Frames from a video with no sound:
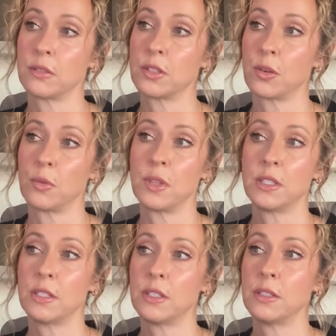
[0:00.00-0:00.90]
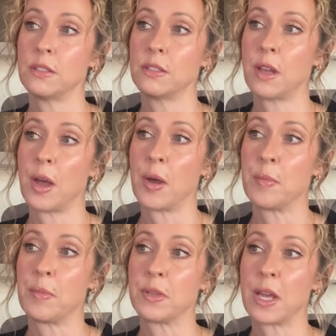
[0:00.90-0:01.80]
So this is
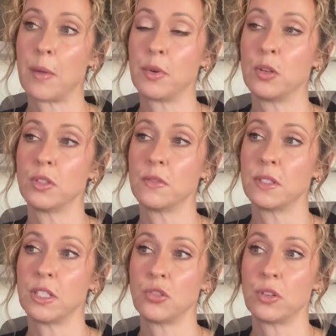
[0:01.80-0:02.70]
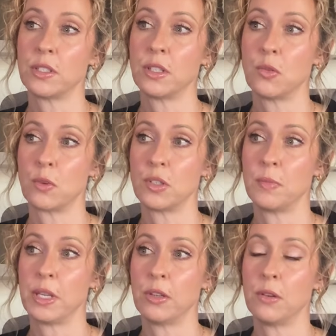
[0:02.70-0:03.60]
top notes of citrus and orange
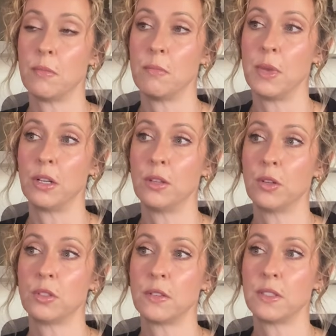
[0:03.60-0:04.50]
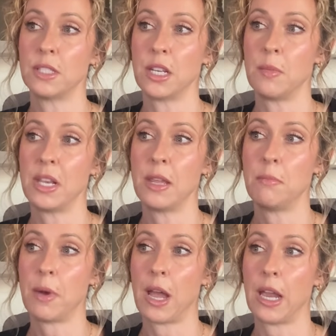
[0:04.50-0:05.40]
peel, middle notes of cinnamon
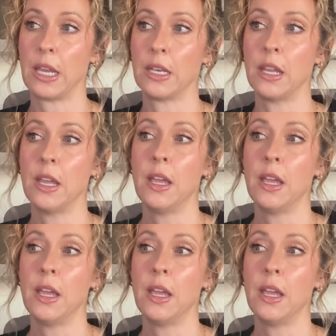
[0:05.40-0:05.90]
and pine,